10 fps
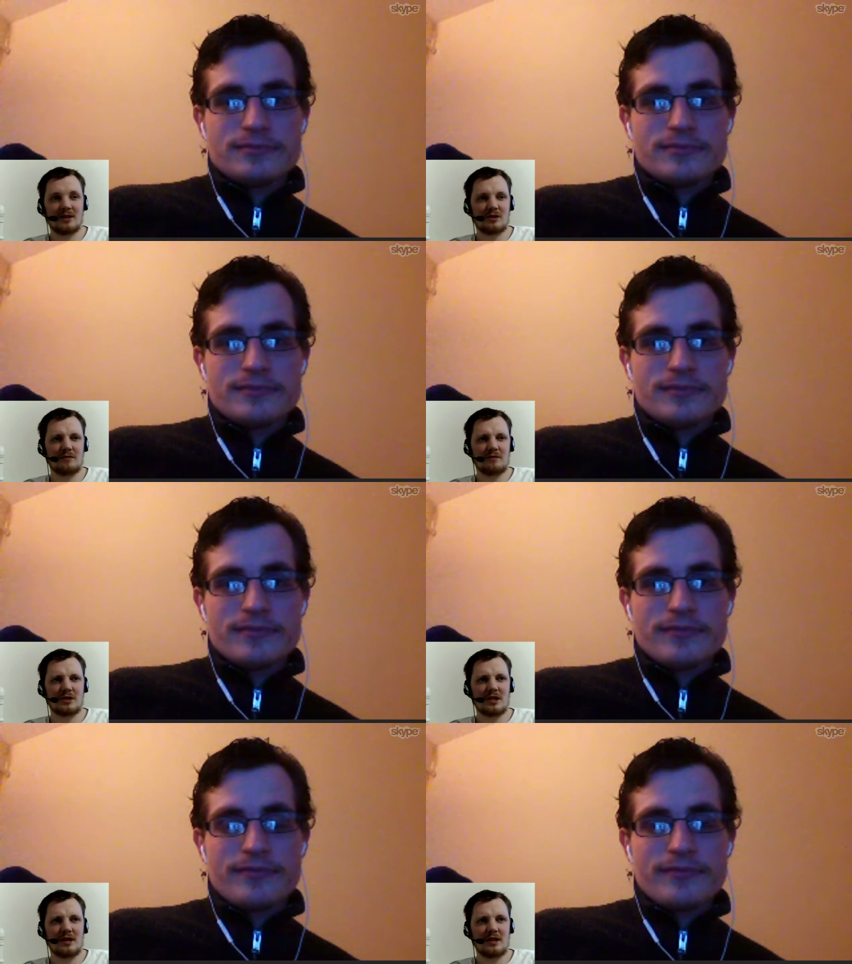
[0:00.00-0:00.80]
Speaker 1: Obviously,
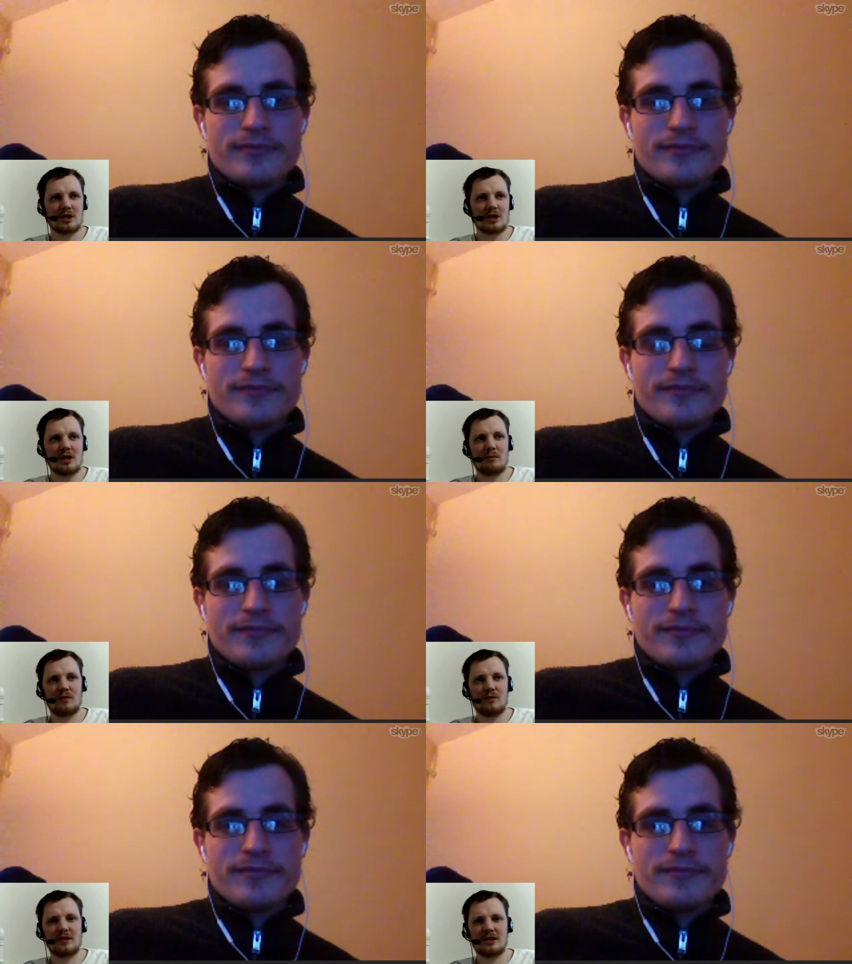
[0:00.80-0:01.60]
there was a couple
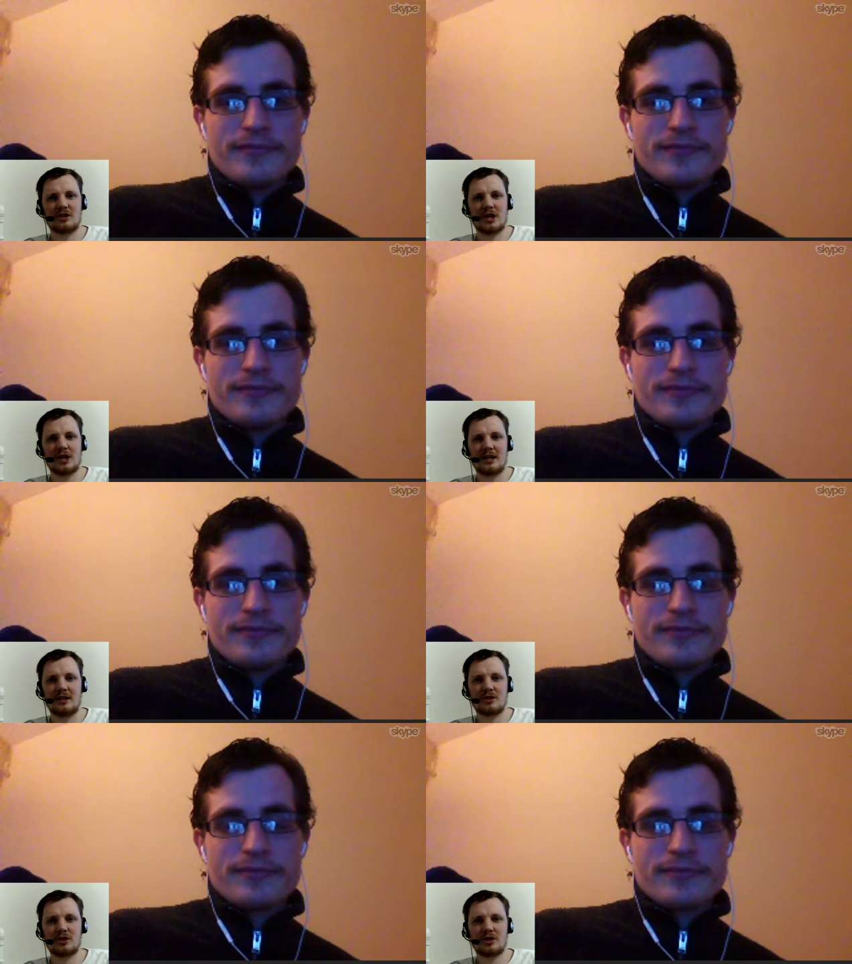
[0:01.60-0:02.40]
things
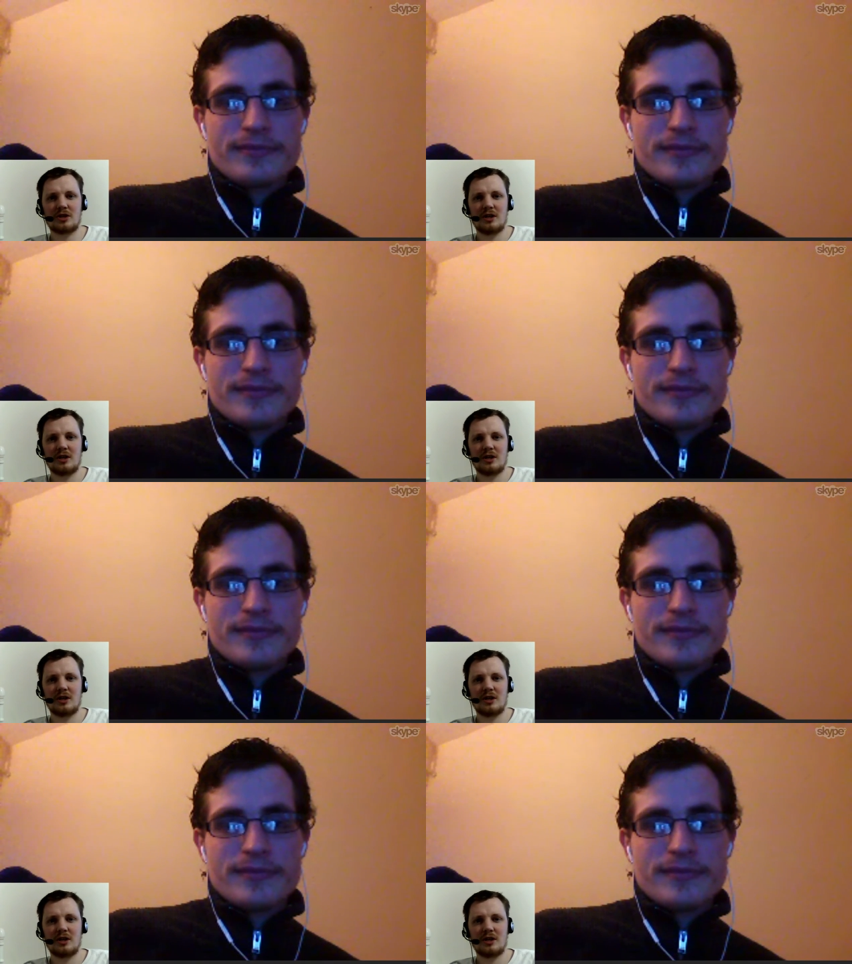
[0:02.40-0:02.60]
changed,